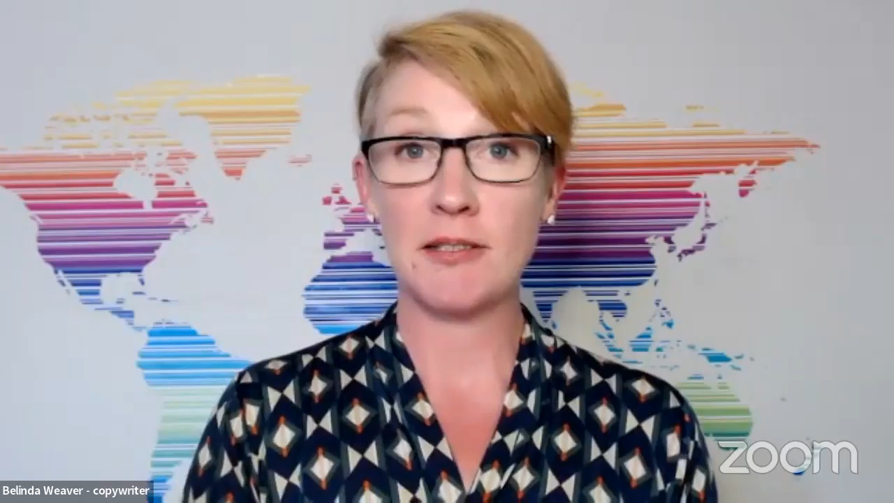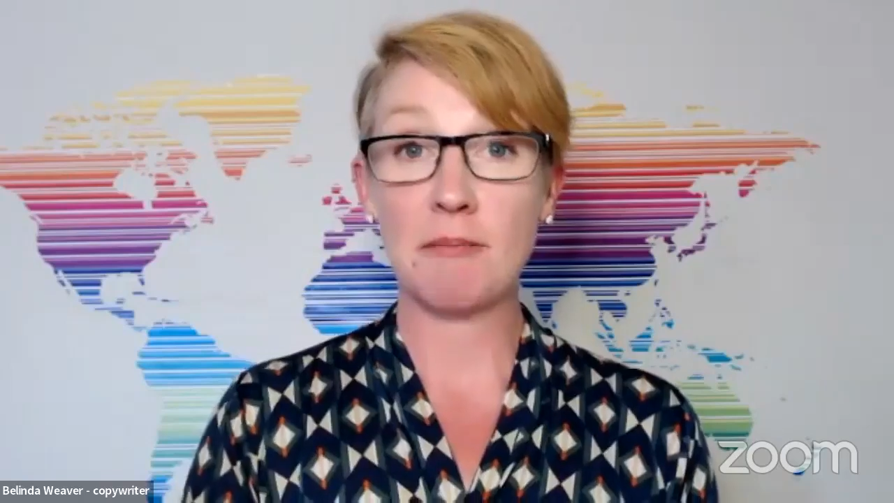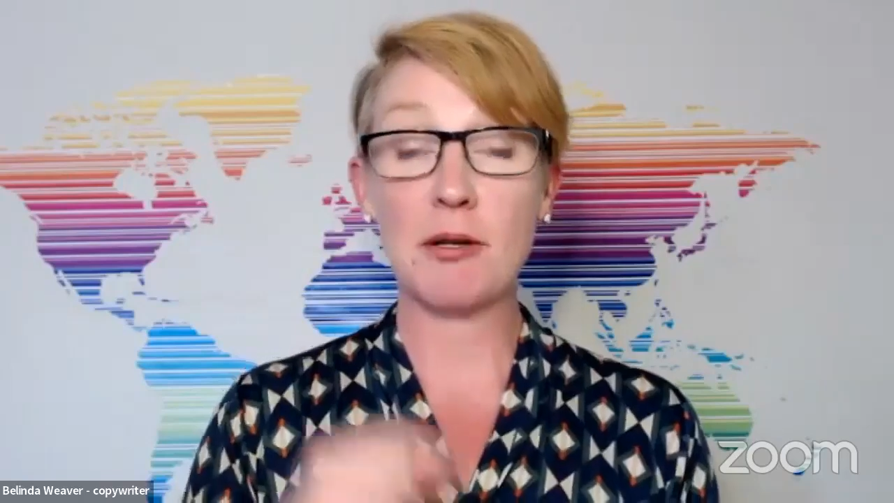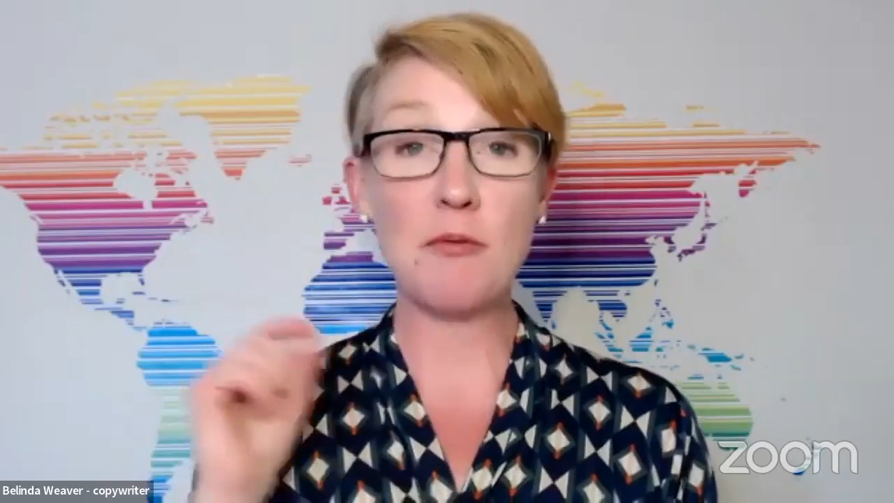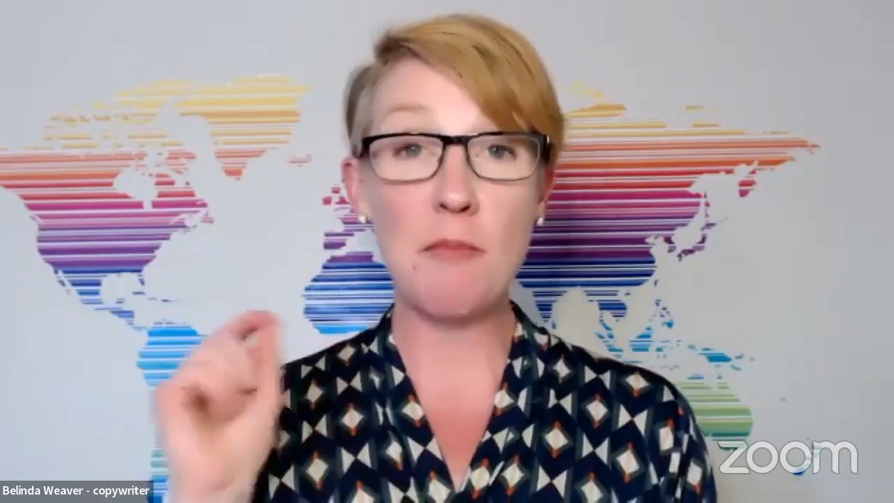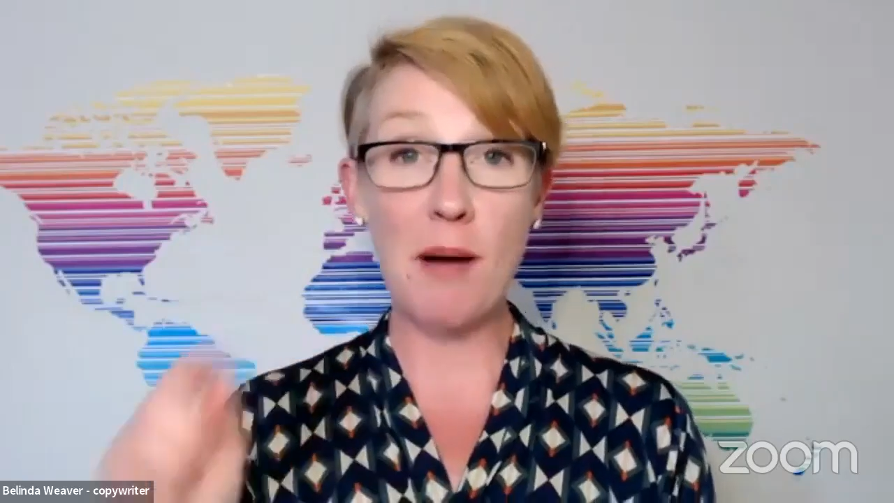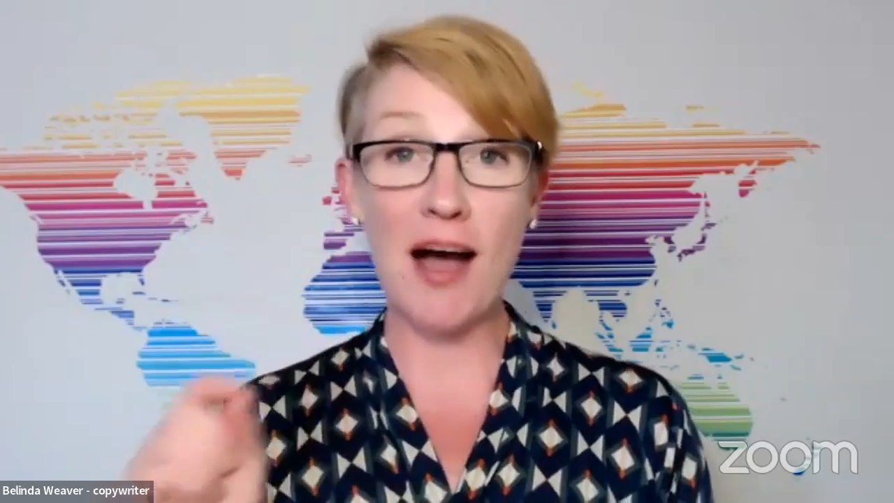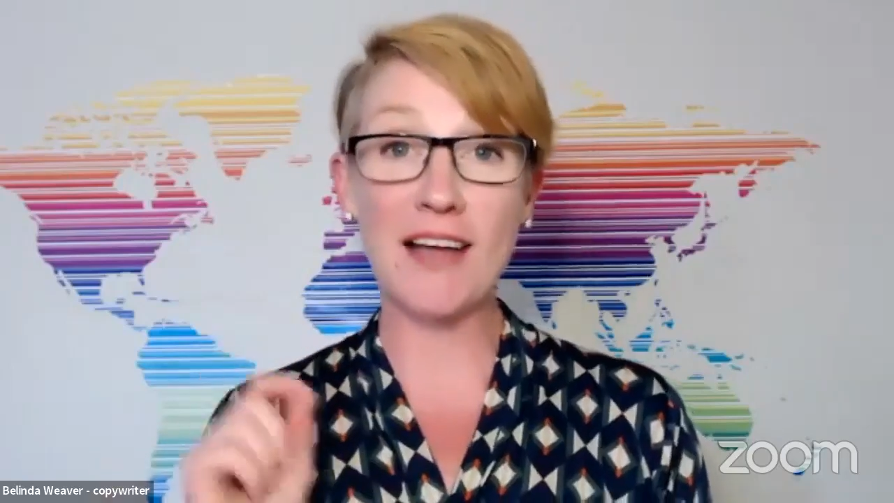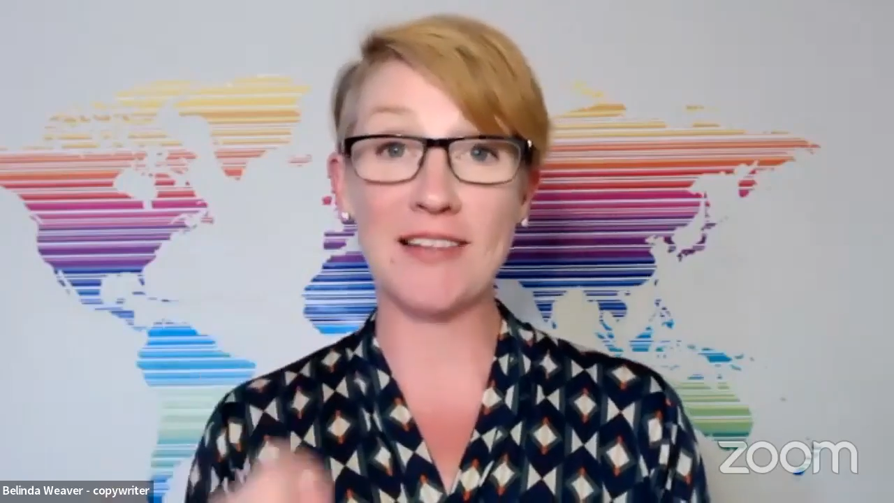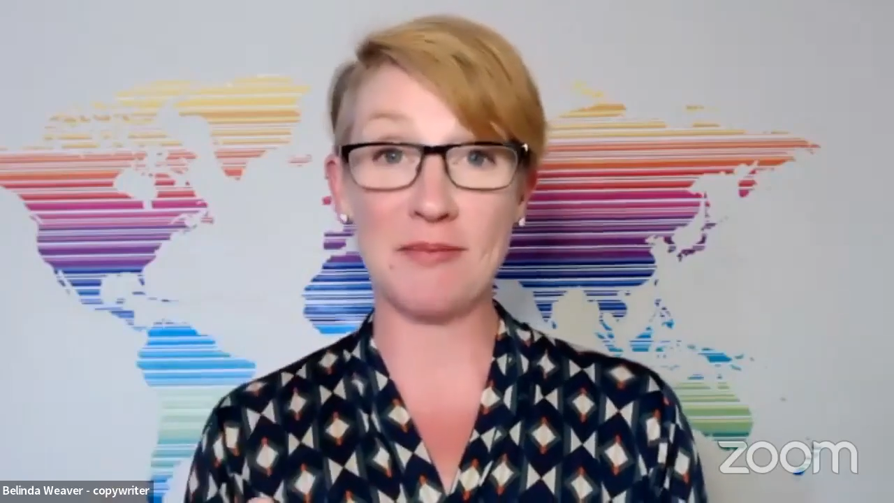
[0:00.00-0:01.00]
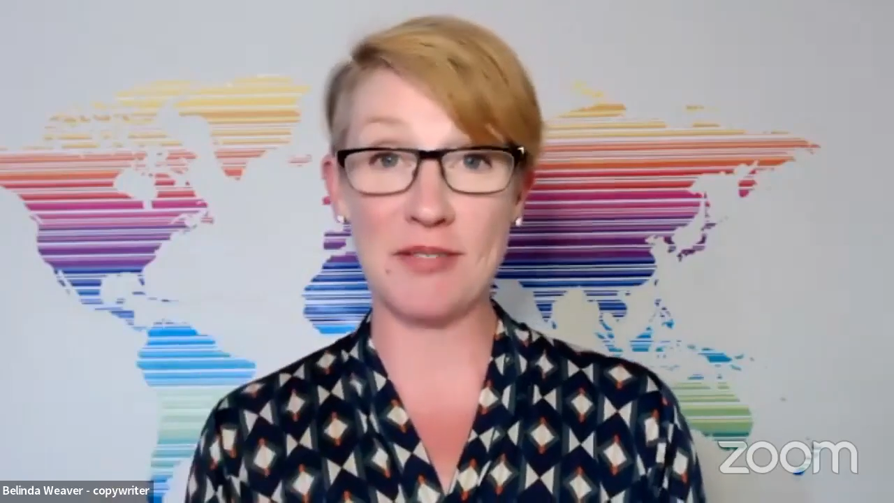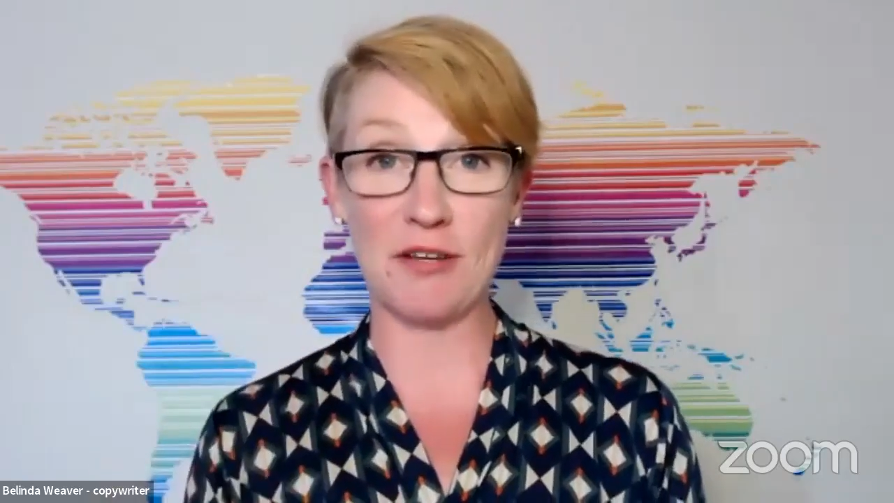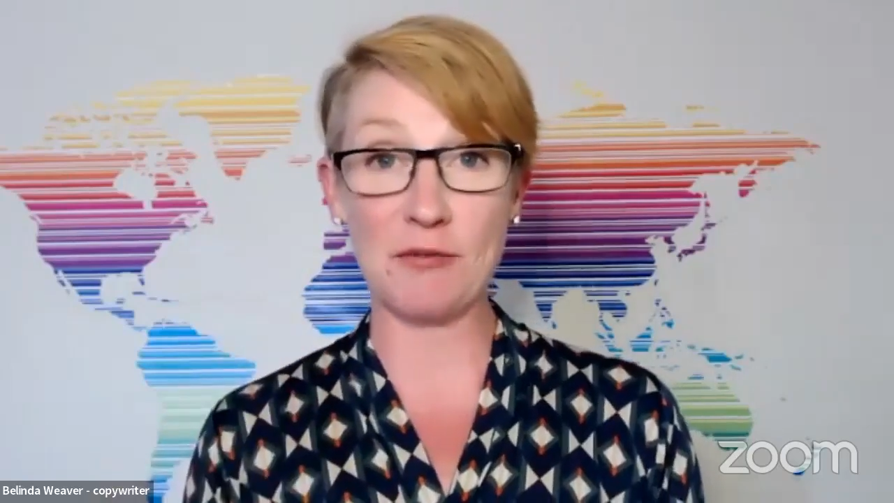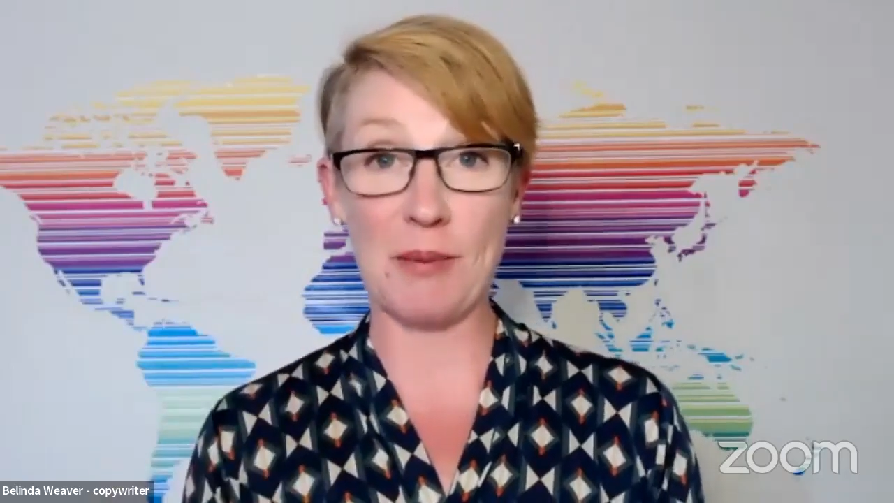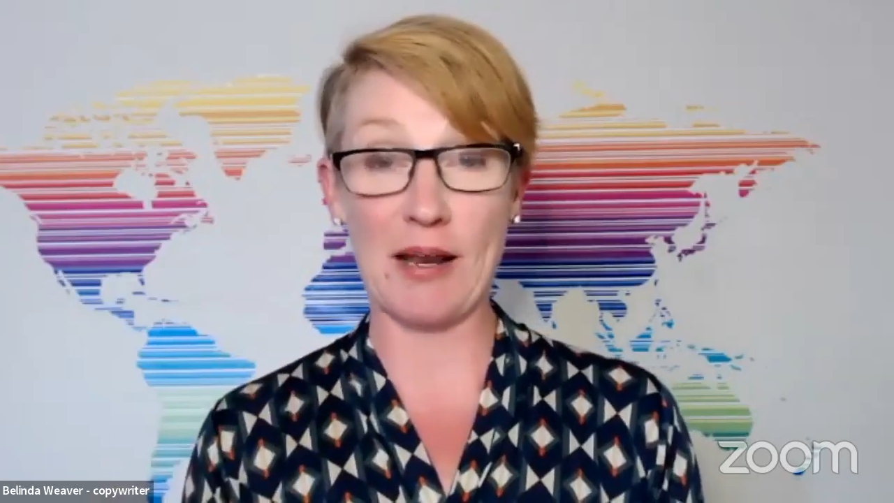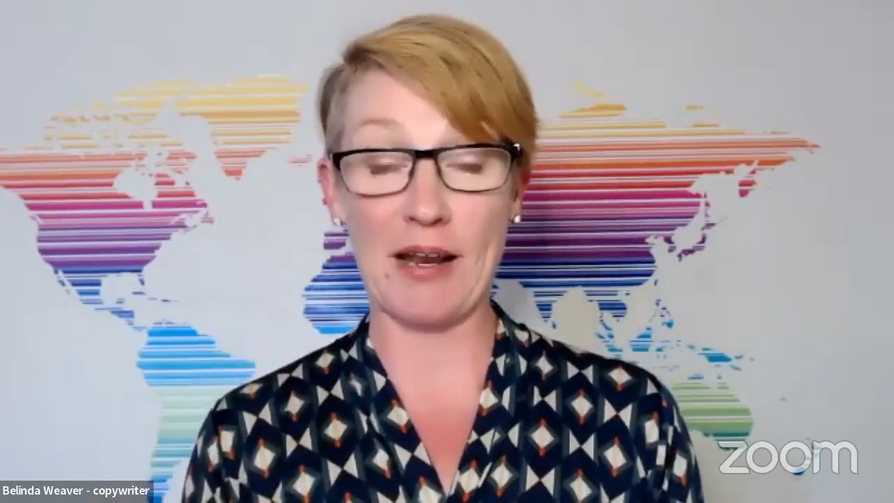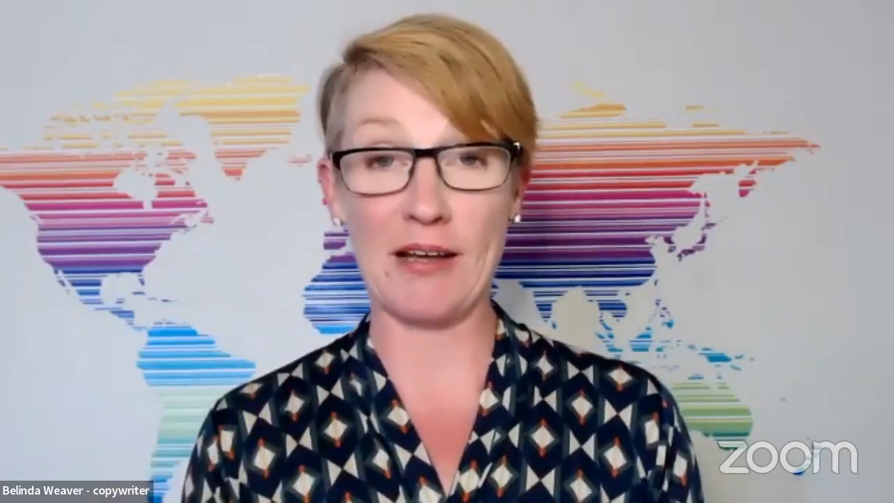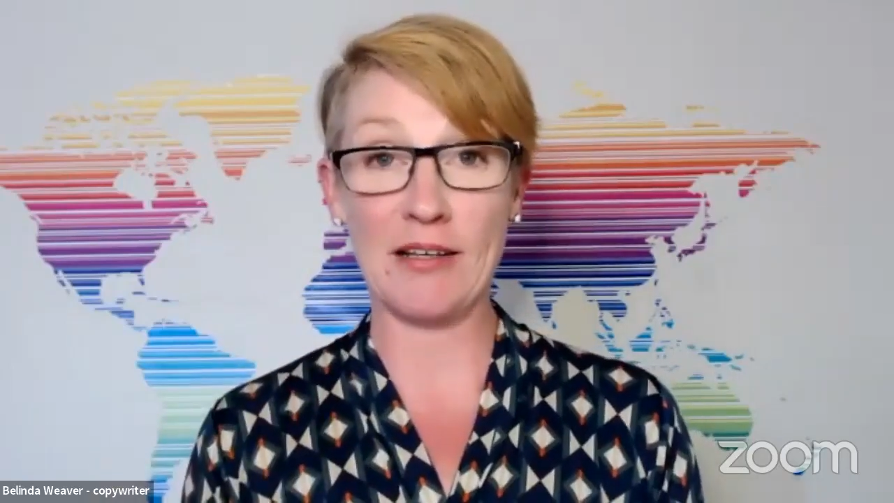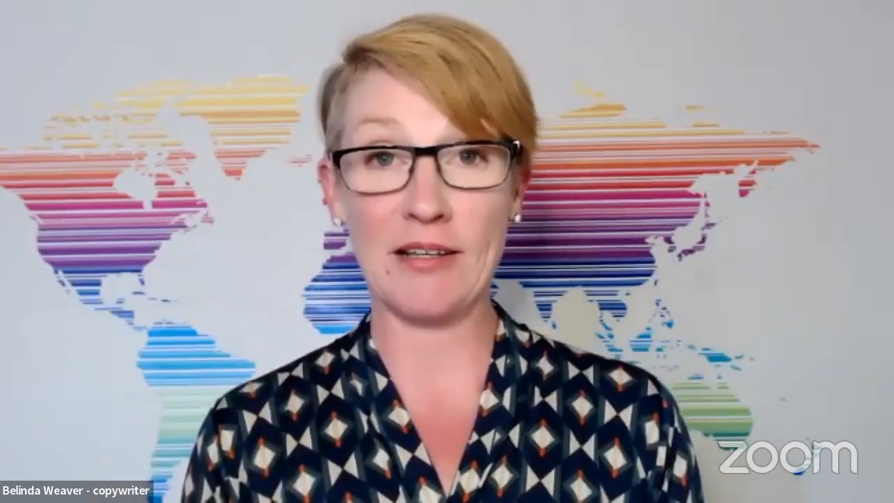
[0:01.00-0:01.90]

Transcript: but who market themselves better